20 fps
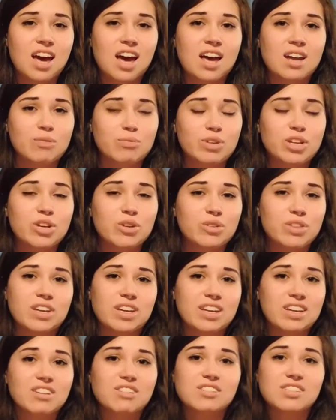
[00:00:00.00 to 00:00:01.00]
and we know that
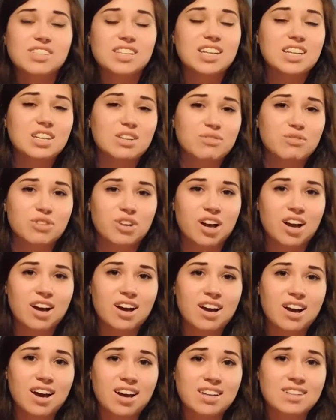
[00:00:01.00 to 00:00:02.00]
He'll stand up for
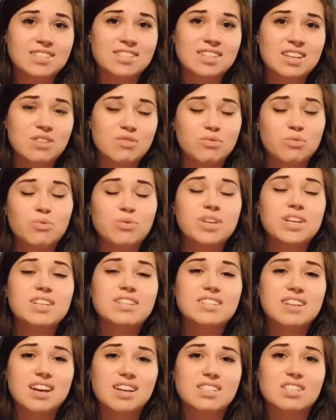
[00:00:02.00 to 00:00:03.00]
us if we
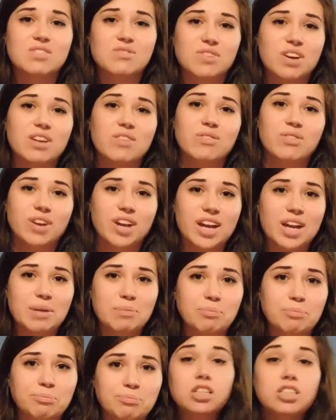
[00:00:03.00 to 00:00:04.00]
testify for Him.
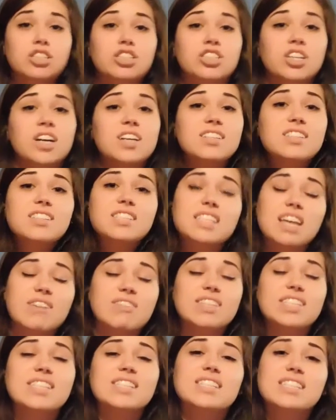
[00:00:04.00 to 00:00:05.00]
John
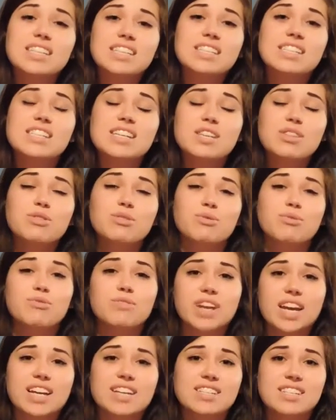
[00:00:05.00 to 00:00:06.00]
7 16 through
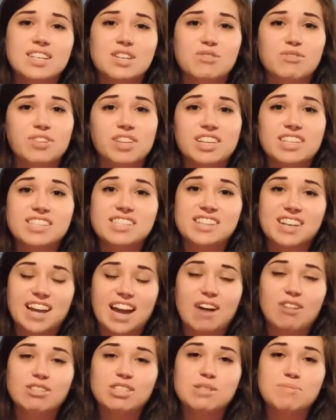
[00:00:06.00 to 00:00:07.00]
19 really stuck
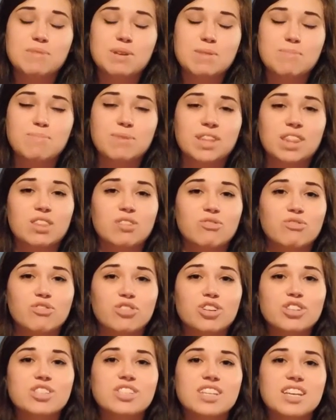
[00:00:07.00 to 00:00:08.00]
out to me, but the
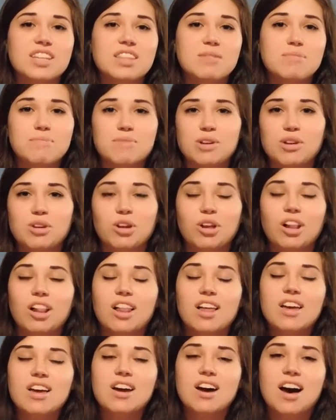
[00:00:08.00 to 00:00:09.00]
verse in the middle,
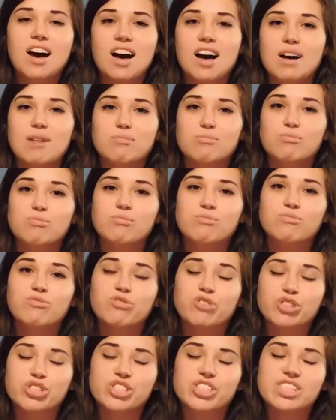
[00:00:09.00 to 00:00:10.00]
um,
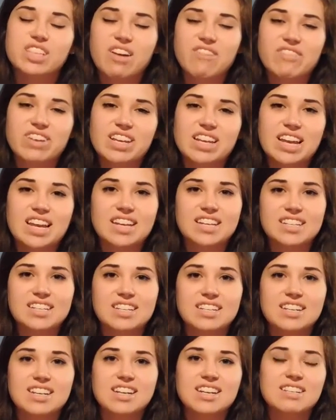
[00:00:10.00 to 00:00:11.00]
verse 17,
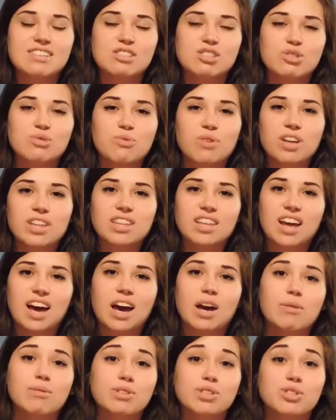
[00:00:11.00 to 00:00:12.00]
is the one that
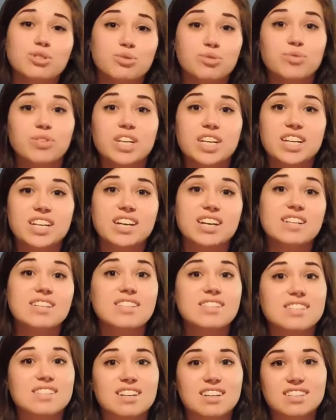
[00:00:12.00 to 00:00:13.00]
I want to read and
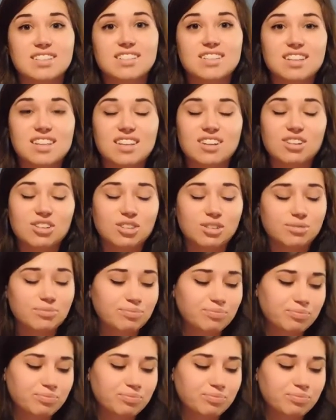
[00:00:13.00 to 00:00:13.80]
discuss a little.